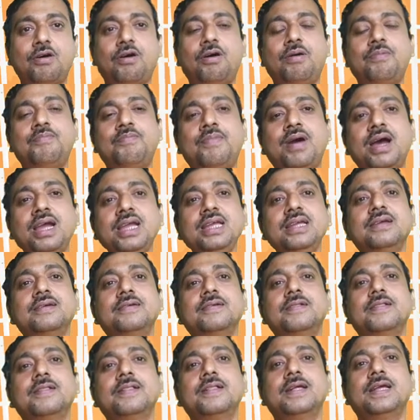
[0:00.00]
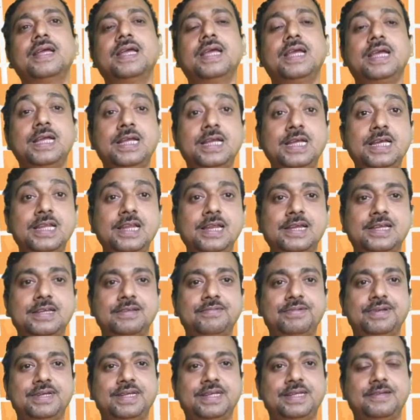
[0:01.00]
of my
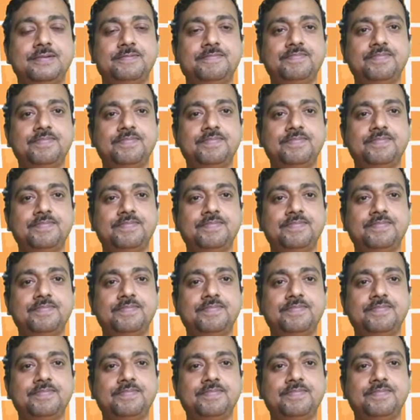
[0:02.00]
creativity.